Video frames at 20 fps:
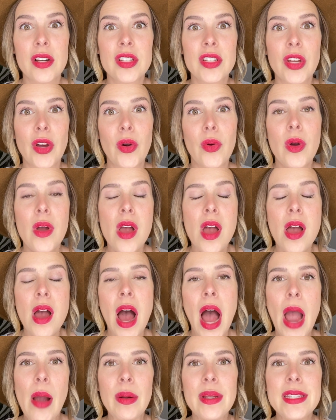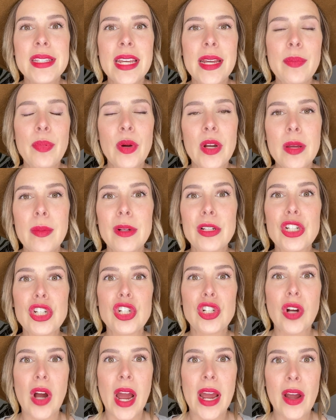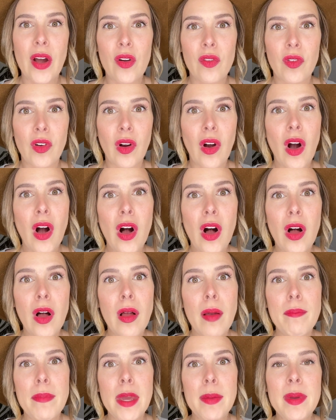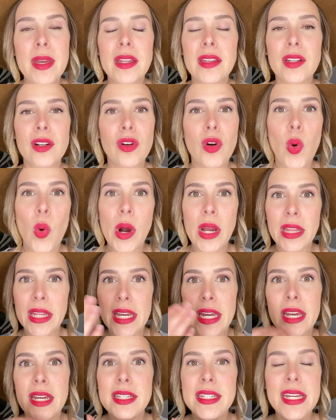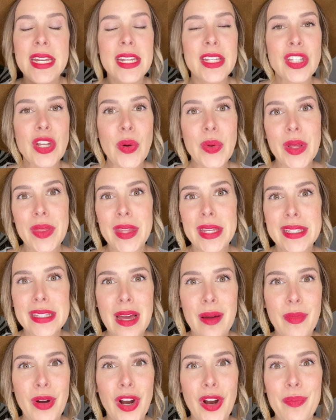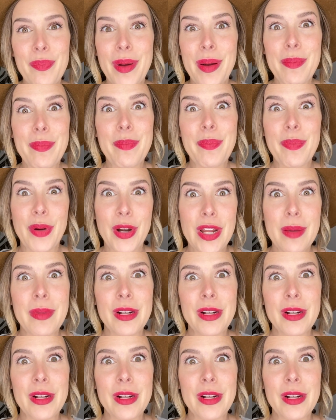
So I would say pretty much dry overall, maybe a little oily T-zone in the summer, but pretty